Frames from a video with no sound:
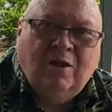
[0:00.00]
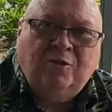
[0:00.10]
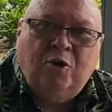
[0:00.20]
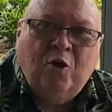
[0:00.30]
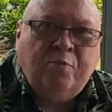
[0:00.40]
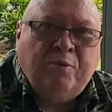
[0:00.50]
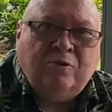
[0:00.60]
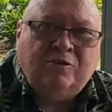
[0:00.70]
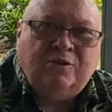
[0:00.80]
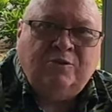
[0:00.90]
No
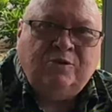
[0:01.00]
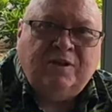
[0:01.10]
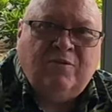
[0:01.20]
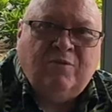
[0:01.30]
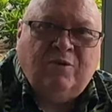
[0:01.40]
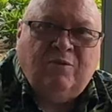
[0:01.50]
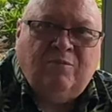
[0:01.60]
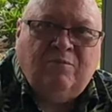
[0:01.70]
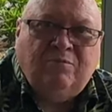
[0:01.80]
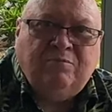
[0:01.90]
person who's ever
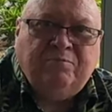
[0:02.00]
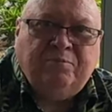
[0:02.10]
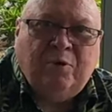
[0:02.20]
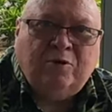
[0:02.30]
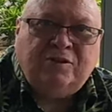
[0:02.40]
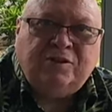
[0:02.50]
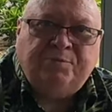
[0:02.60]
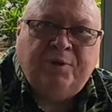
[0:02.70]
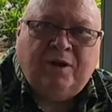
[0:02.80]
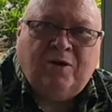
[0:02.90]
purchased
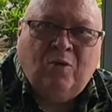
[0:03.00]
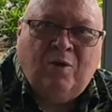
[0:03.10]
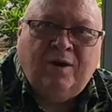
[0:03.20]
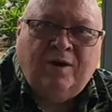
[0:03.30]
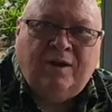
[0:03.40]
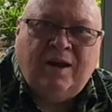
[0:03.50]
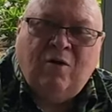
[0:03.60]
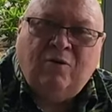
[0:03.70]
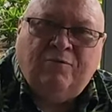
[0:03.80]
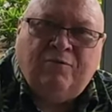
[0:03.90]
Bitcoin and
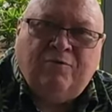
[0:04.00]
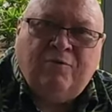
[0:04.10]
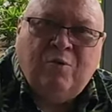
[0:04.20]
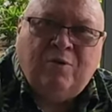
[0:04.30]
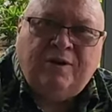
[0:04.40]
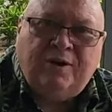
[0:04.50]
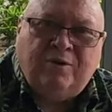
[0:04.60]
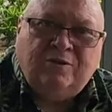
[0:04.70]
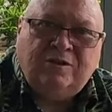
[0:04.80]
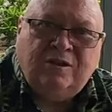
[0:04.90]
held it for 4
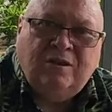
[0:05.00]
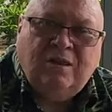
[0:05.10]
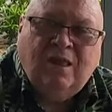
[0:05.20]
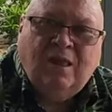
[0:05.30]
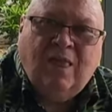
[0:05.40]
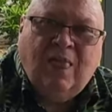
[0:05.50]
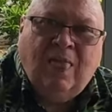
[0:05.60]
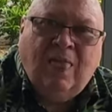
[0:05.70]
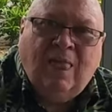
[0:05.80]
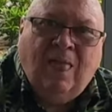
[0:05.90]
years
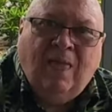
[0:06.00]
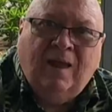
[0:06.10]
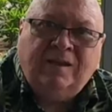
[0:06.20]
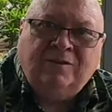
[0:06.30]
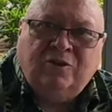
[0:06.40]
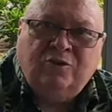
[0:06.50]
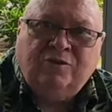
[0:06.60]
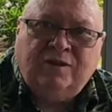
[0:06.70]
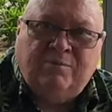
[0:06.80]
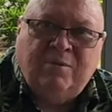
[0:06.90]
is
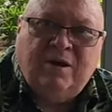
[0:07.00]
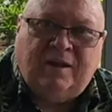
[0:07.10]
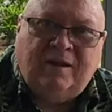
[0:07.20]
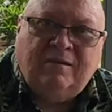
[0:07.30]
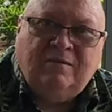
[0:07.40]
losing money.